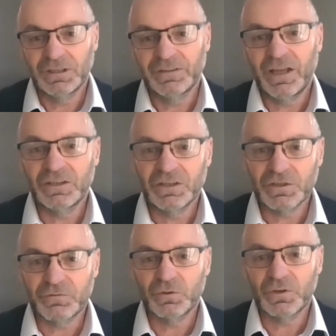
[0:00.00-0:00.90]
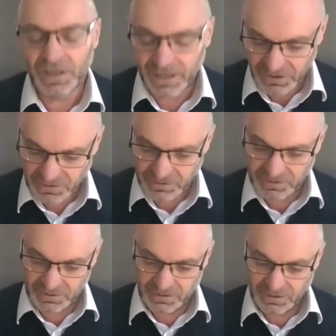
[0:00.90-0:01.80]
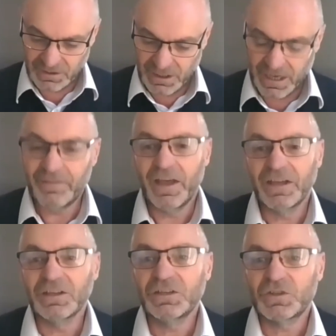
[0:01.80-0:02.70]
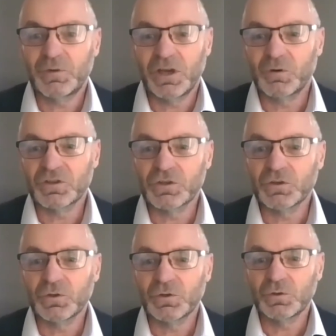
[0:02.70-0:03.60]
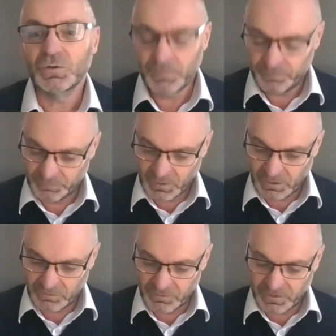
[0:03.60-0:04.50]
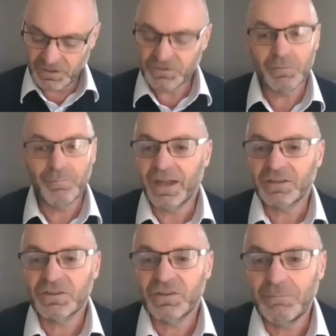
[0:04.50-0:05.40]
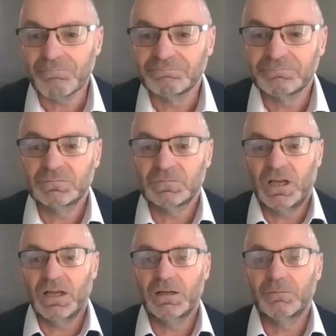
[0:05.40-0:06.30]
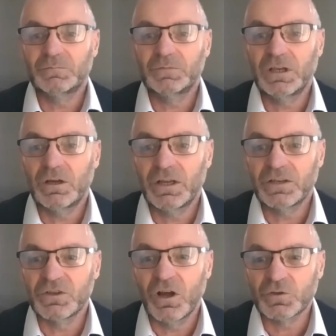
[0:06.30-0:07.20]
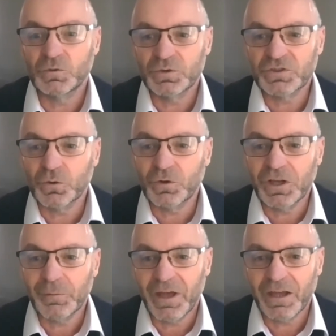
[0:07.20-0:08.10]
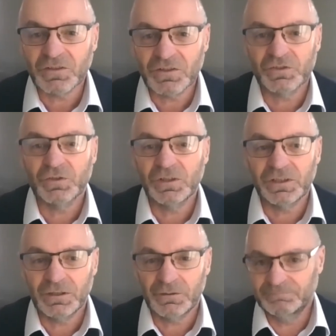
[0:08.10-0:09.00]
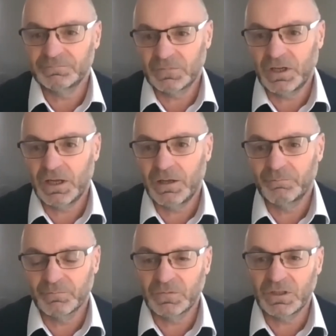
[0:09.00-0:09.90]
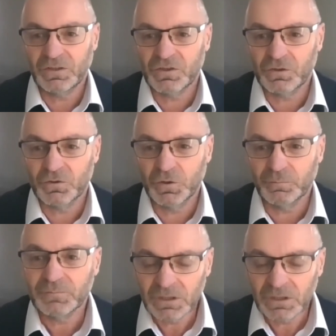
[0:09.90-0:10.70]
they need to feel connected, and they need to be able to do the things that matter to them. As Nigel was talking about just earlier, to the group.